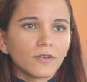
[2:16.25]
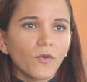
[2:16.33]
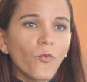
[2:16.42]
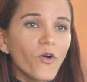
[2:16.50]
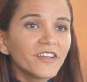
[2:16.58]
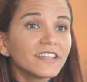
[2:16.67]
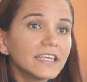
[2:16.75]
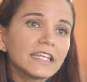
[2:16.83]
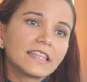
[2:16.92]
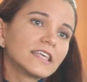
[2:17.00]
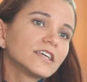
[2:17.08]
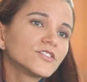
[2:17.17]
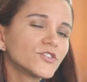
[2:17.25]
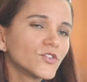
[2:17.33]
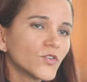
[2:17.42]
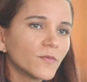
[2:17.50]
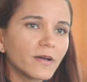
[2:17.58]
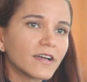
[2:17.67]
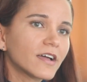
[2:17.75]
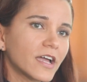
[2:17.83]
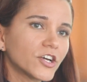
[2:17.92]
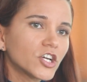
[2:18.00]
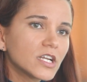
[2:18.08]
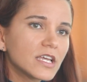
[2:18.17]
One neat thing to know about
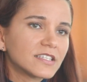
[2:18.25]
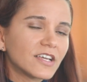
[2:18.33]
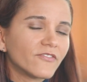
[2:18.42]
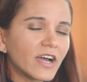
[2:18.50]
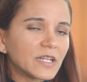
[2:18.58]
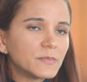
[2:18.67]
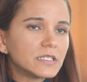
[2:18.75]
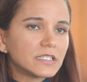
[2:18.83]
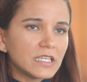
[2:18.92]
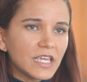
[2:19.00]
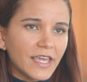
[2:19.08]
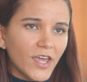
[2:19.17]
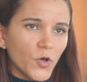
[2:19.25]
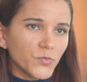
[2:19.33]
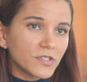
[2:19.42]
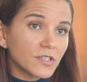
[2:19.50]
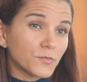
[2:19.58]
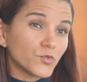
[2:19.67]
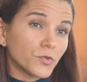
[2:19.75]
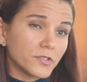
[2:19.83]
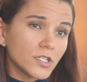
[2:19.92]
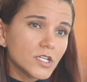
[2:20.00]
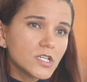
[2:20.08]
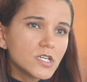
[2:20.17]
iron is that vitamin C helps its
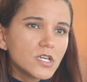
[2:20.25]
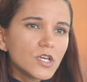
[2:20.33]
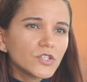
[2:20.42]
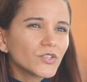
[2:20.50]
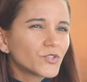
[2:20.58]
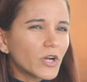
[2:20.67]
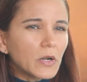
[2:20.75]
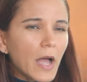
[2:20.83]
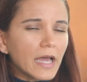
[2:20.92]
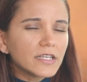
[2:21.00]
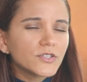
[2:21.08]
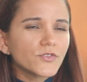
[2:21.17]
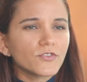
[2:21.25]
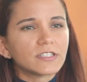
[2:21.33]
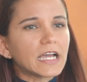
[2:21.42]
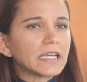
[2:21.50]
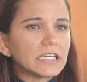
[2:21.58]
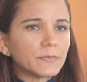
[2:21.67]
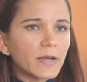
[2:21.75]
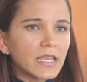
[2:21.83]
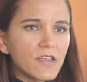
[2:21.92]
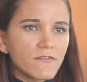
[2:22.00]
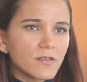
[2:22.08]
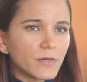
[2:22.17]
absorption. So try to add it to their diet by
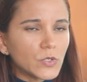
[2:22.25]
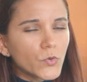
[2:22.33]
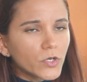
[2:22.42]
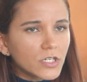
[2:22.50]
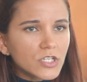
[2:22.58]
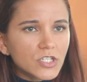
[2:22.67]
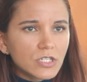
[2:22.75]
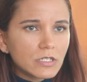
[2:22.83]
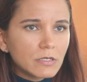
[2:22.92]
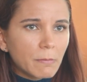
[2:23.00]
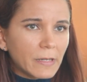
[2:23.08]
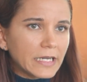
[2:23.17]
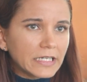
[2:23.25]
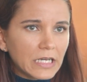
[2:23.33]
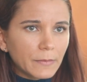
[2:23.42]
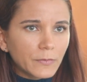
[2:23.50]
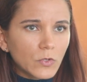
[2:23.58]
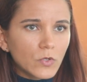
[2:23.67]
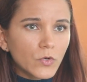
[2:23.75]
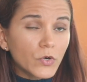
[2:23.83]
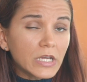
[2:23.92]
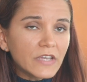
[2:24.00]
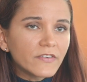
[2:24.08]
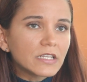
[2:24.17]
giving them an orange, pineapple, or
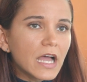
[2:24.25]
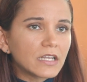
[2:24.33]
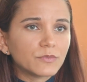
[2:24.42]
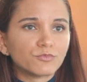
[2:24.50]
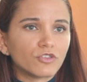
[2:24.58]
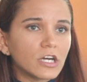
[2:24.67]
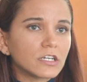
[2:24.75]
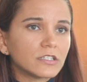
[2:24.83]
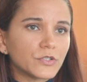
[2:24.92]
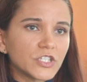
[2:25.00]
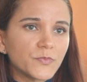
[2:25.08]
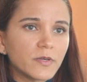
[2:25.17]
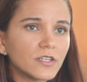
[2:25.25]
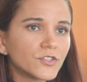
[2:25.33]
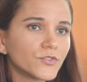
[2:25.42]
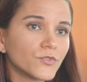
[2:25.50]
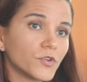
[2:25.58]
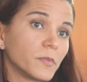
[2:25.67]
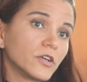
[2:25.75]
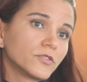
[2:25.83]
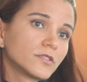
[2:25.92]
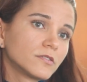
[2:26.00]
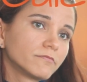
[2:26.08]
even adding broccoli or spinach to their meals.